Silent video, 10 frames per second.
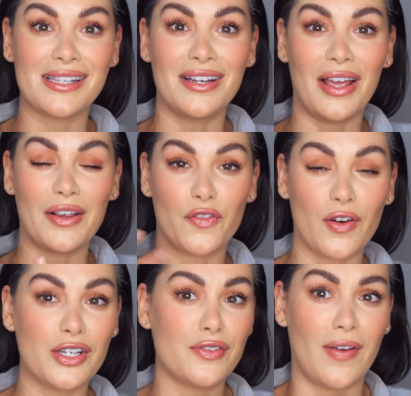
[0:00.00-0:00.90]
and like
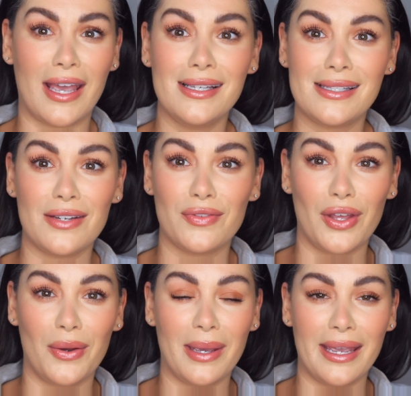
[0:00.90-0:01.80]
fresh faced, even
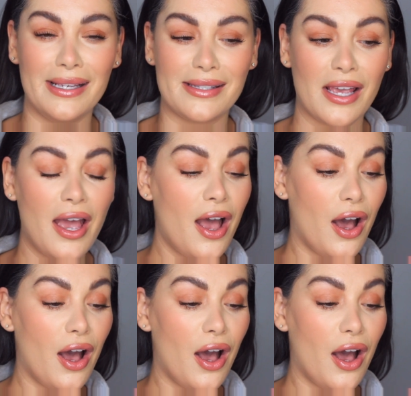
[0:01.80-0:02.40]
though it is